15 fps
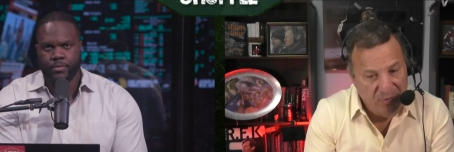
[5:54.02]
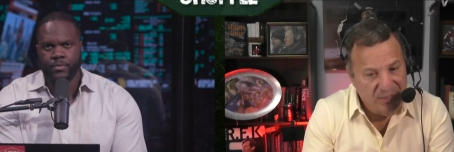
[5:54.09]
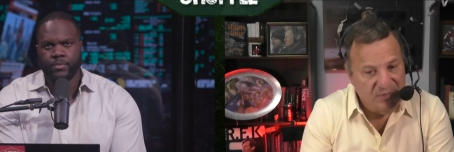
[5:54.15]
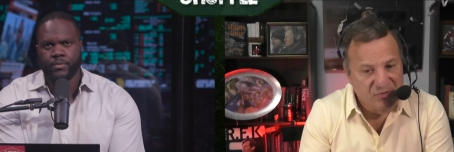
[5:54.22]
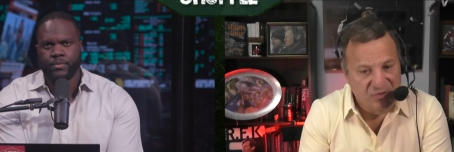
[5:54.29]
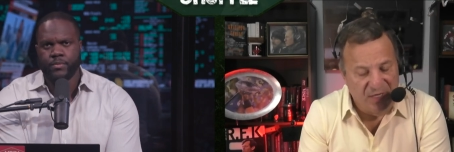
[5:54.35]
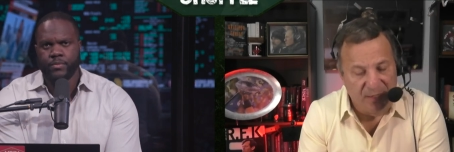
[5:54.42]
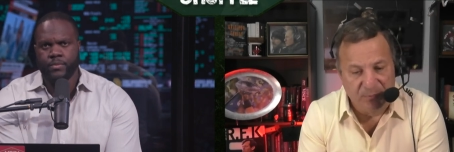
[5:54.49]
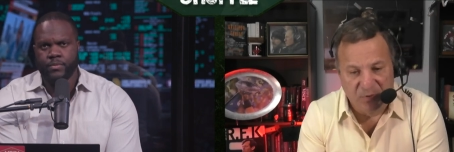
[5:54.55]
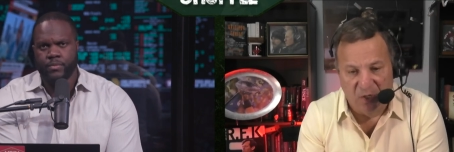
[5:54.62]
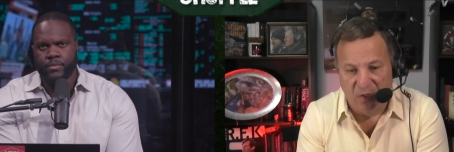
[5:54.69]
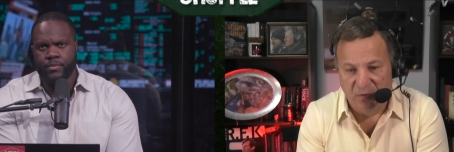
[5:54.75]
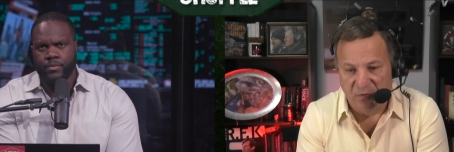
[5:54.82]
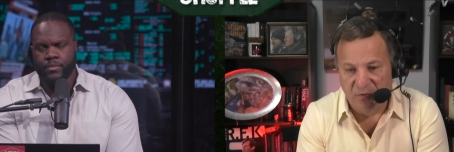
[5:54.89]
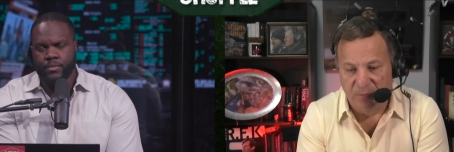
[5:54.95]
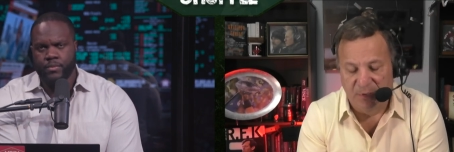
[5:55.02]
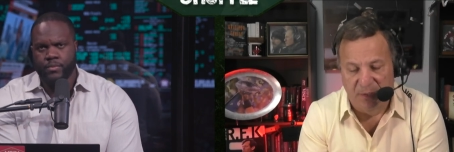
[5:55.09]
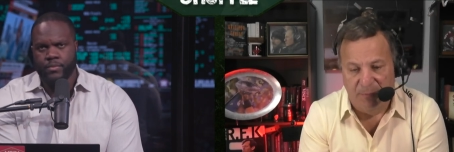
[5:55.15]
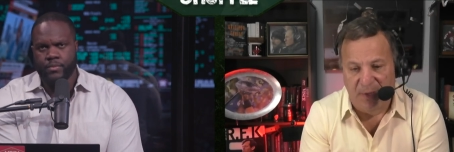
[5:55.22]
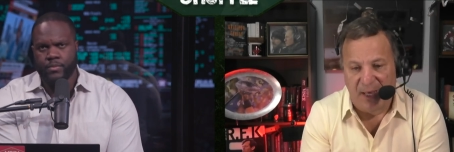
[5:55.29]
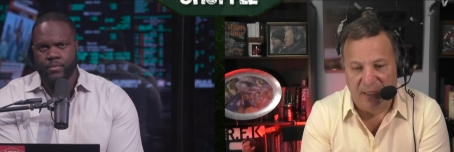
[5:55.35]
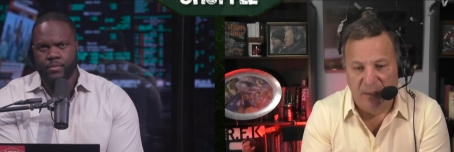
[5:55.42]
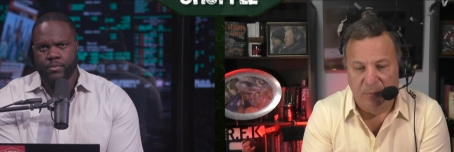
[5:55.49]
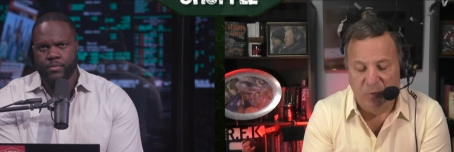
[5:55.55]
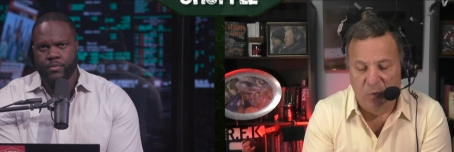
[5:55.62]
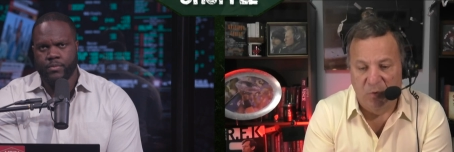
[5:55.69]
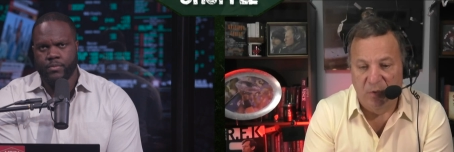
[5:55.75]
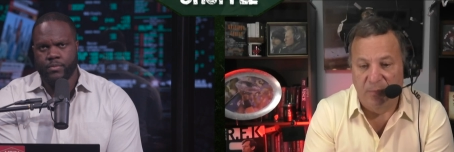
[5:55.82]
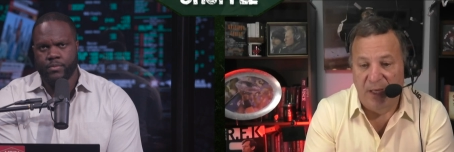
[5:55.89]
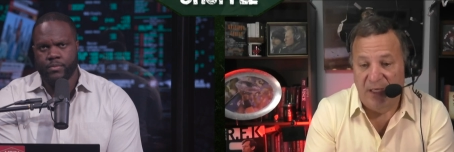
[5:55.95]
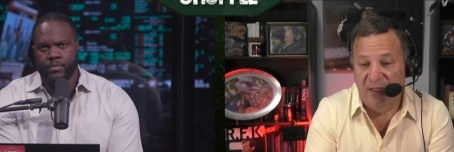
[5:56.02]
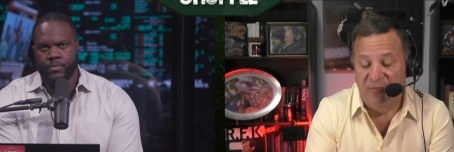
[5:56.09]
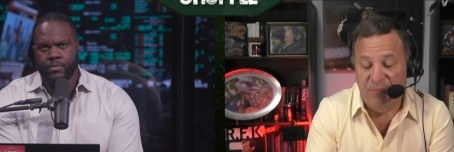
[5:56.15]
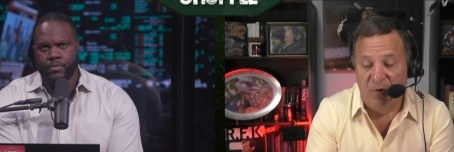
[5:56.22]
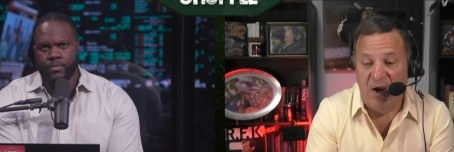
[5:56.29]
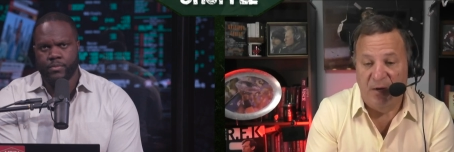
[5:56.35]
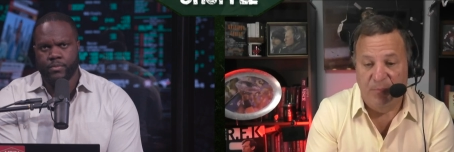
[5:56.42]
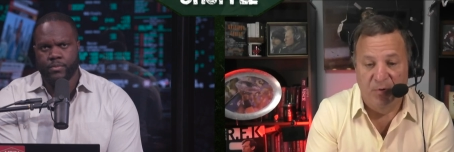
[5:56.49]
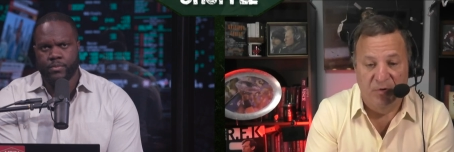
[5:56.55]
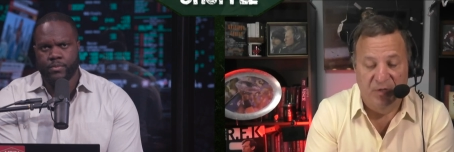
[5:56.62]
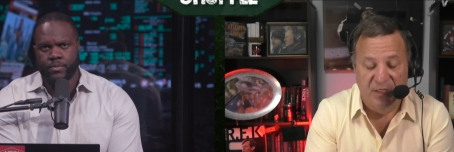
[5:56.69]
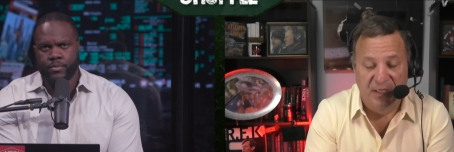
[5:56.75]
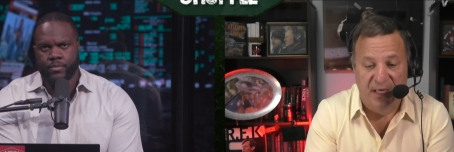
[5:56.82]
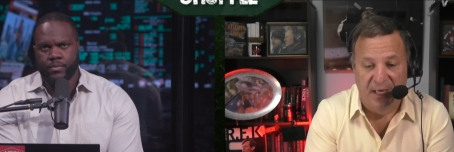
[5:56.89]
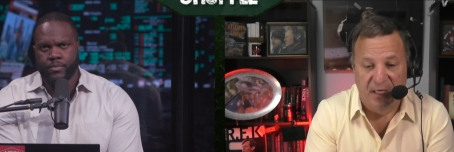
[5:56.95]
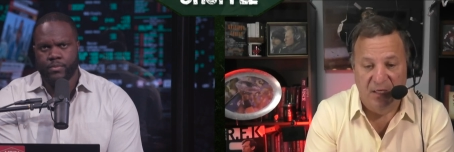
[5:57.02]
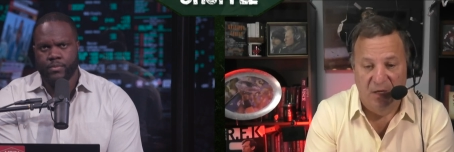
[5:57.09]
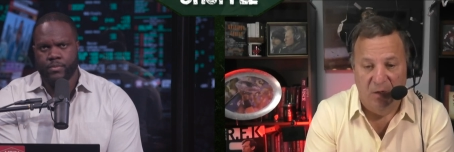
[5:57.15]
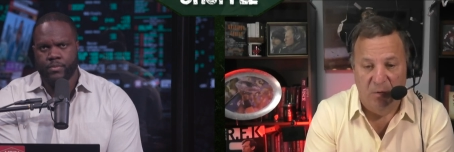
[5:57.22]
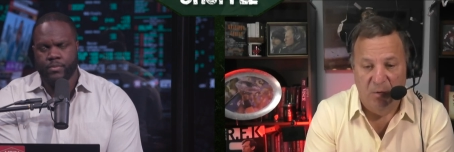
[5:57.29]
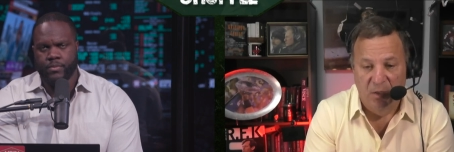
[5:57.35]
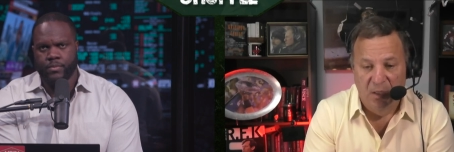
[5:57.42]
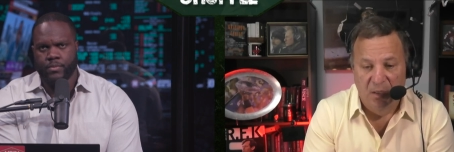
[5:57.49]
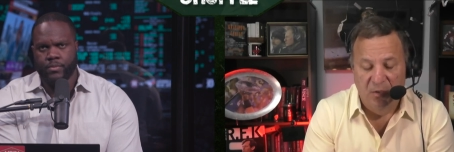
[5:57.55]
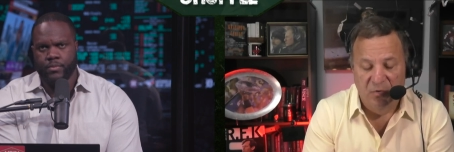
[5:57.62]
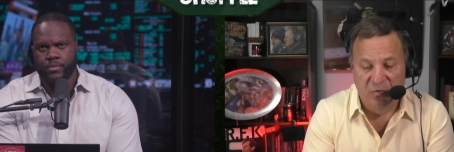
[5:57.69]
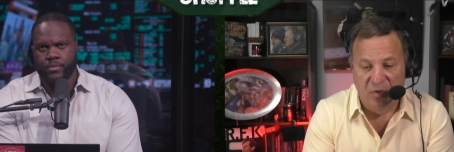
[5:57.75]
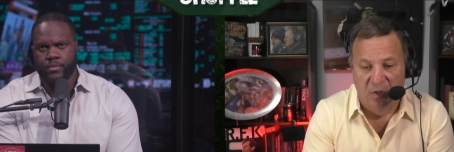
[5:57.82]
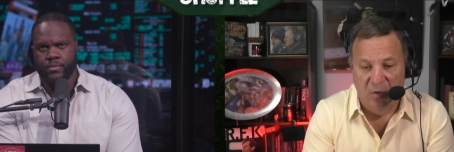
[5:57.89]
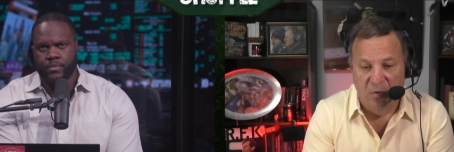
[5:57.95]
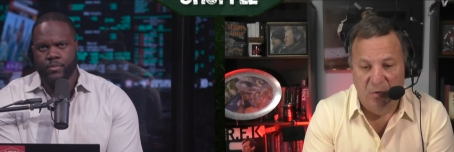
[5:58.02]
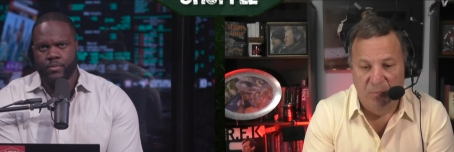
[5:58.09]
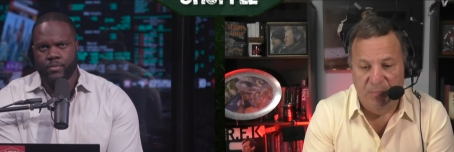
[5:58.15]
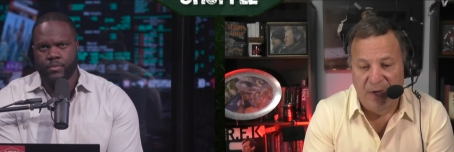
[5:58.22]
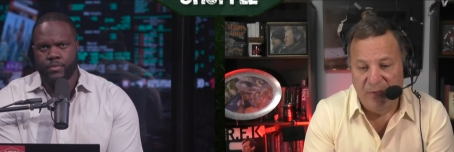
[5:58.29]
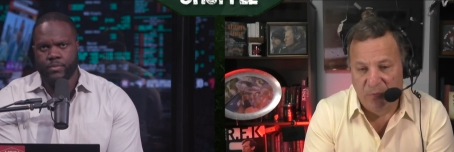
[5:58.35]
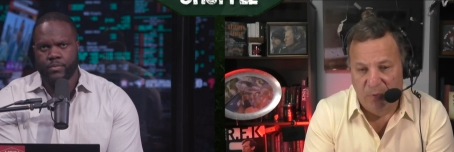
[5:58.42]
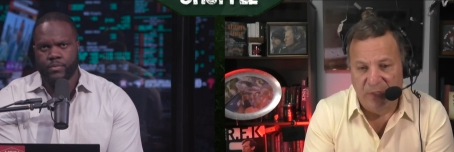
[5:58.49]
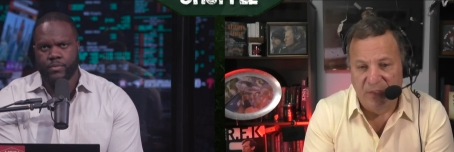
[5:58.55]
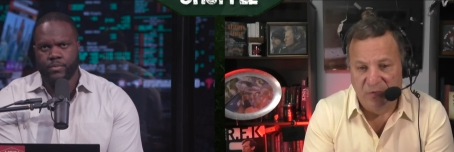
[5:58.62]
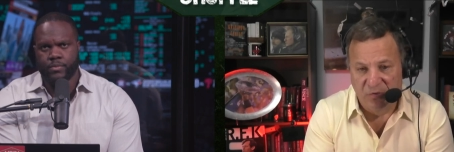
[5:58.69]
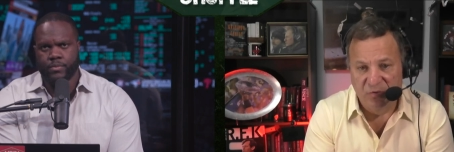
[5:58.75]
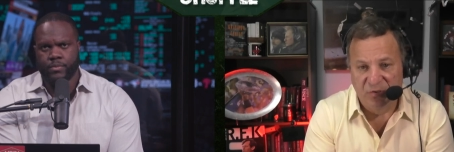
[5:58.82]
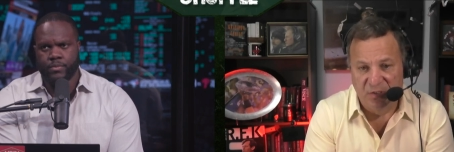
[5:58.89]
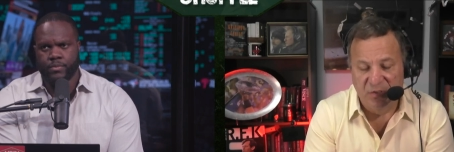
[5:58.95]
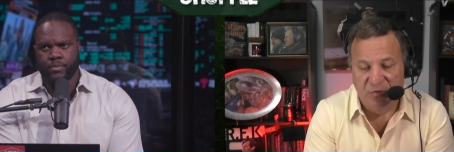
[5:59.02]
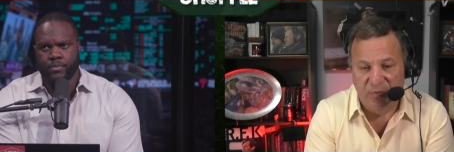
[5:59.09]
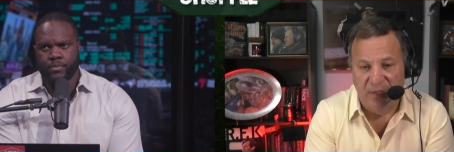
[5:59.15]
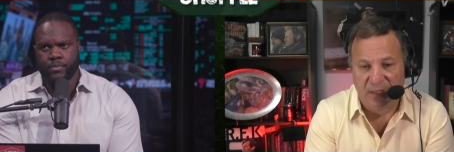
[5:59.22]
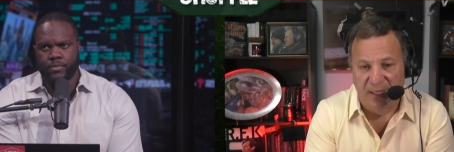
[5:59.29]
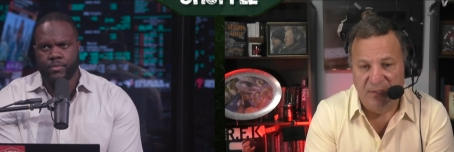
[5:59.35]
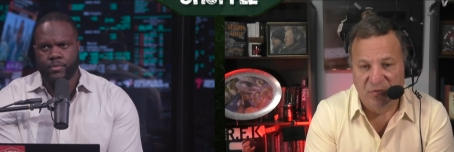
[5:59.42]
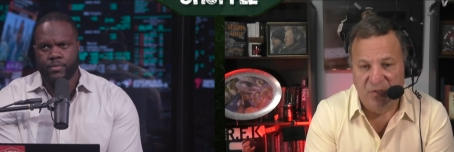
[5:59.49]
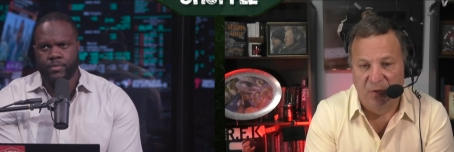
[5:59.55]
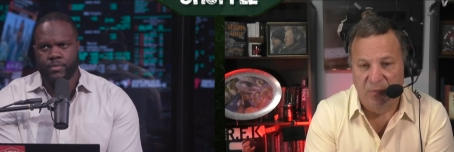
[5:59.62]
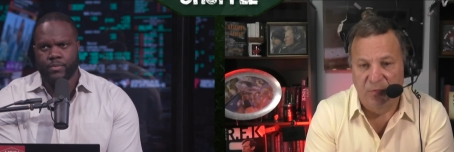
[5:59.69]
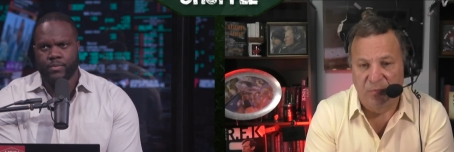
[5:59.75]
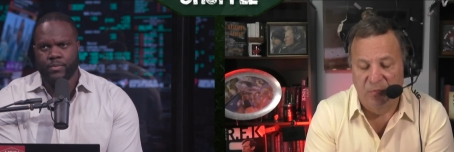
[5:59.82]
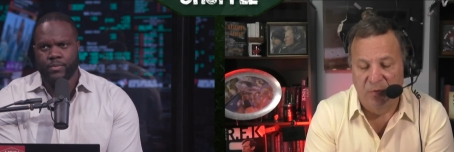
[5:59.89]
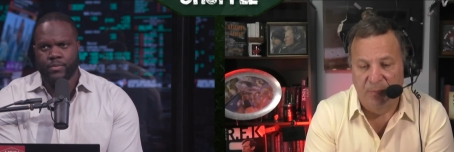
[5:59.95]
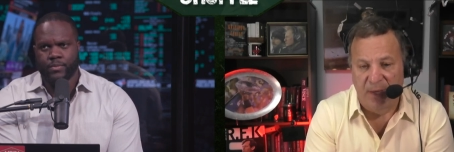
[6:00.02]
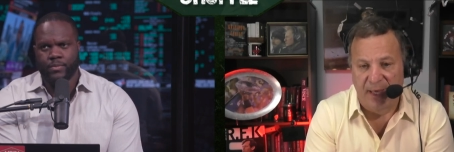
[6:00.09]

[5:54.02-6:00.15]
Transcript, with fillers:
Speaker 1: We get Sam Darnold to be the backup quarterback if Brock Purdy can't go. So, by the way, did you see Trey Lance going through the